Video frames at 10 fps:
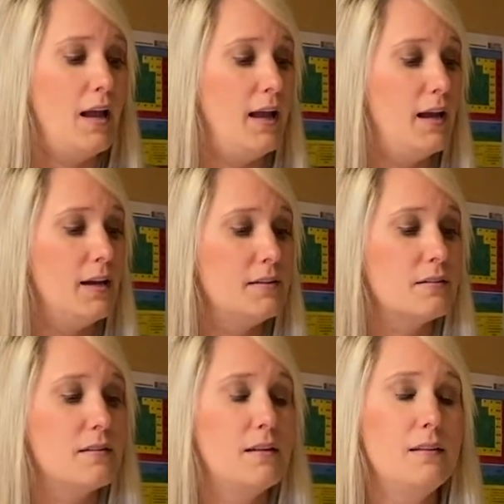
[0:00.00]
and
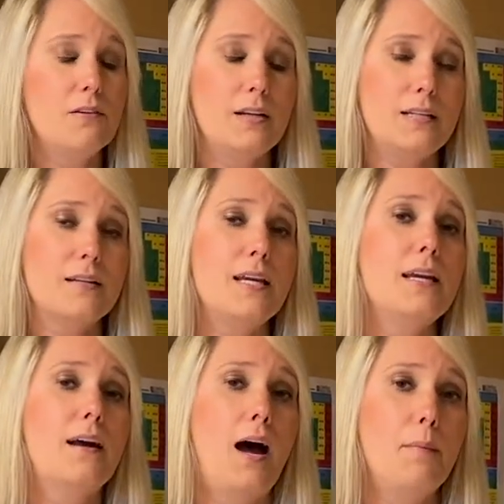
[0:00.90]
then they'll need to
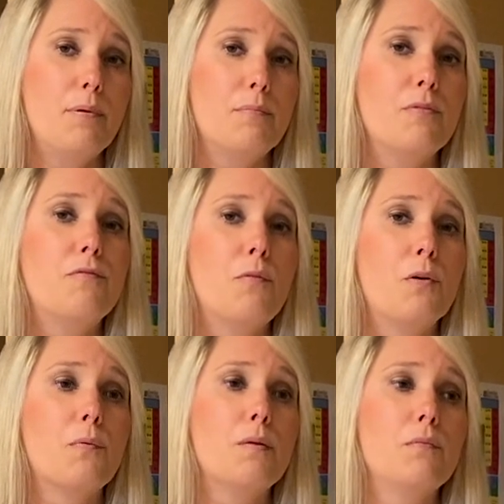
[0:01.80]
heat up
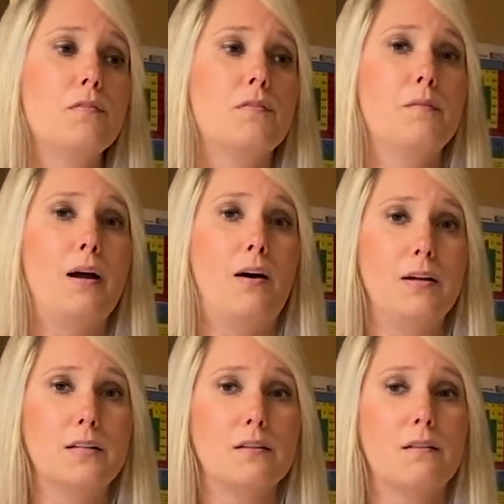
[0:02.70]
before we move them
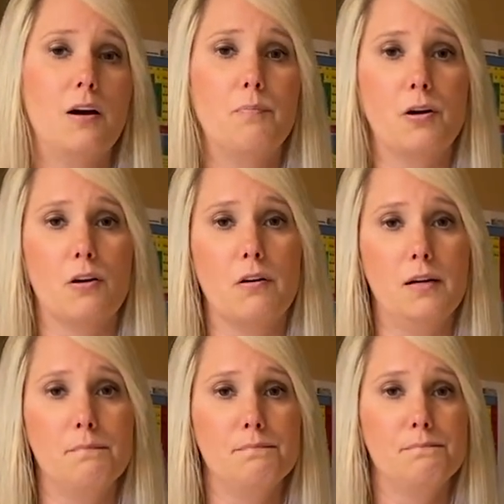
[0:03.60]
out into the open crib.